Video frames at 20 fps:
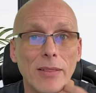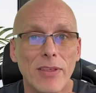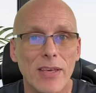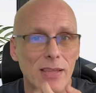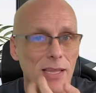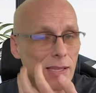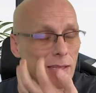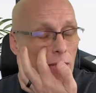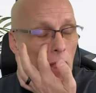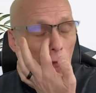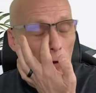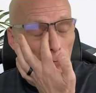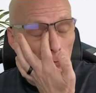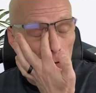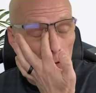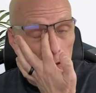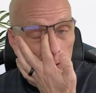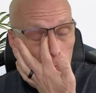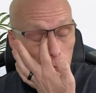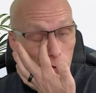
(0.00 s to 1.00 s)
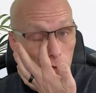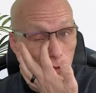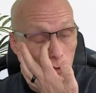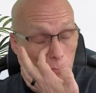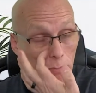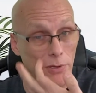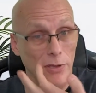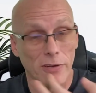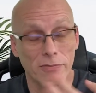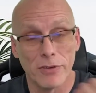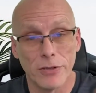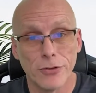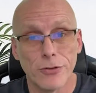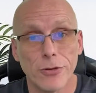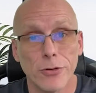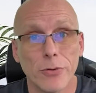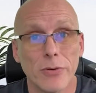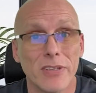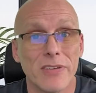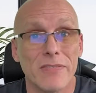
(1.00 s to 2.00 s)
this is not really a principle of
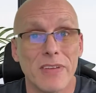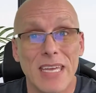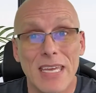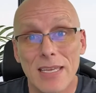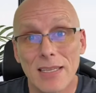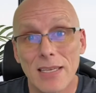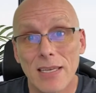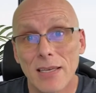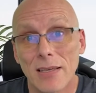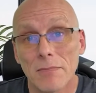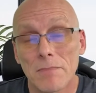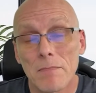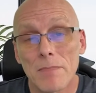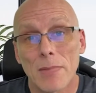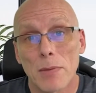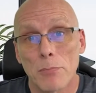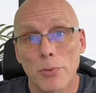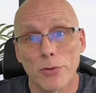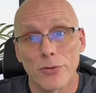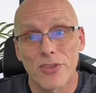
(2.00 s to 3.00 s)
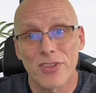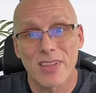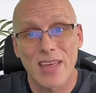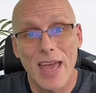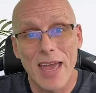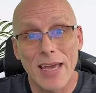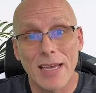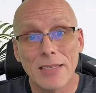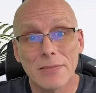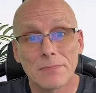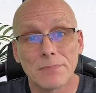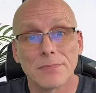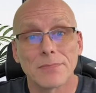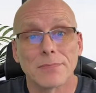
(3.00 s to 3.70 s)
intuitive eating per se,